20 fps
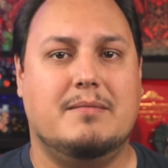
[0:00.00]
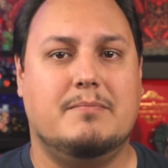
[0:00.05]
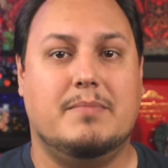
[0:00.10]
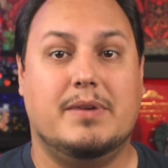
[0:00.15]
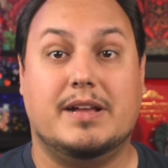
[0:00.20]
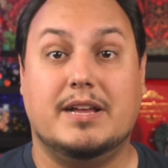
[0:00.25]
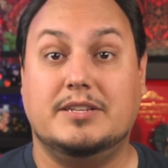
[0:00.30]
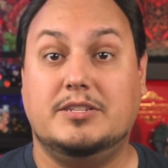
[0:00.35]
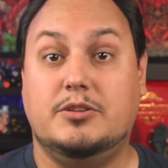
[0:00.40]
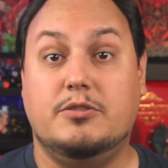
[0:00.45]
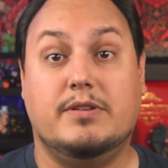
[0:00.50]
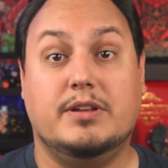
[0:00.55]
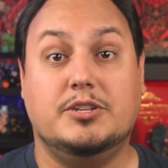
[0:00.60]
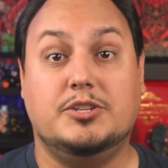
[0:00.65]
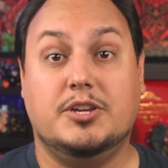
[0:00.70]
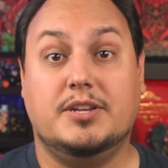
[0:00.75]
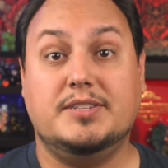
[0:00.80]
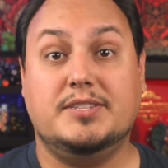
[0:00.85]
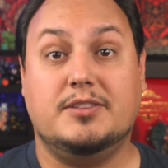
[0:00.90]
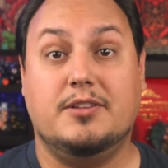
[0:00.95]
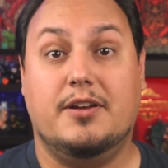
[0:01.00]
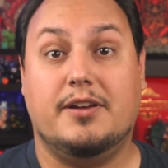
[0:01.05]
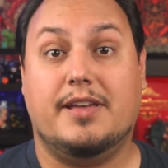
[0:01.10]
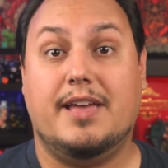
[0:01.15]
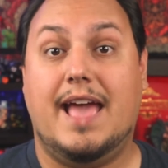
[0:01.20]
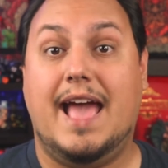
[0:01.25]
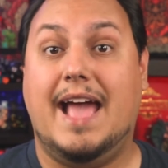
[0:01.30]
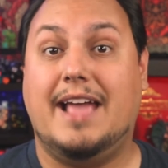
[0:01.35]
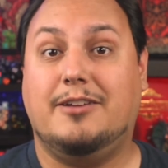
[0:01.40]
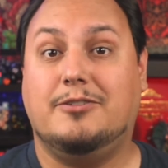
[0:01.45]
because you can just look
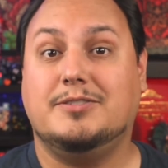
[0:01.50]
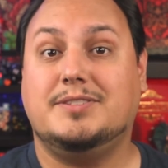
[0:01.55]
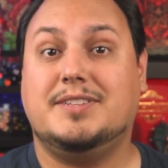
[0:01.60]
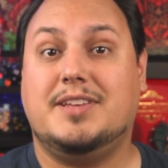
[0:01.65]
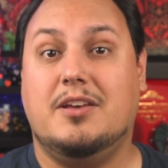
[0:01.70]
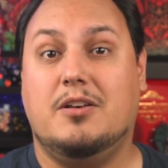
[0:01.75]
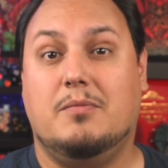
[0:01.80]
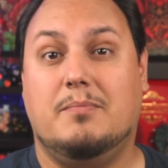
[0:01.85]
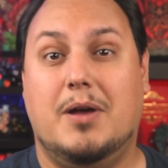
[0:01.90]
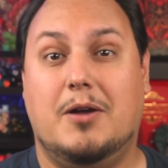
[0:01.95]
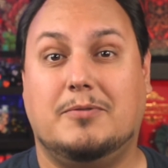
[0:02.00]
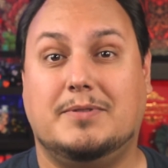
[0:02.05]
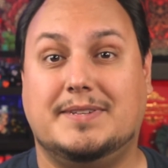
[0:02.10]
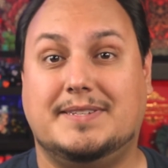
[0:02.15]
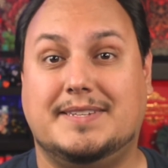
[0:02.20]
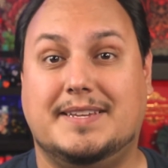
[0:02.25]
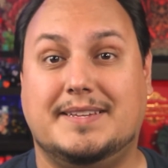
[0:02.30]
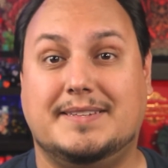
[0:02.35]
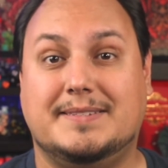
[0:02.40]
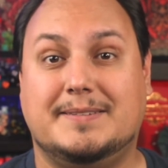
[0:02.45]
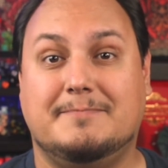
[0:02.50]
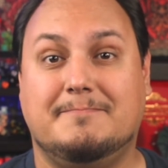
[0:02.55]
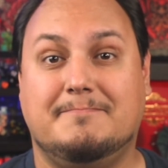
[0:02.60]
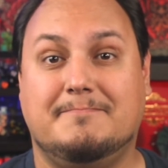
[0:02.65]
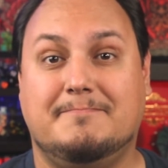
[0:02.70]
at your skill bonuses.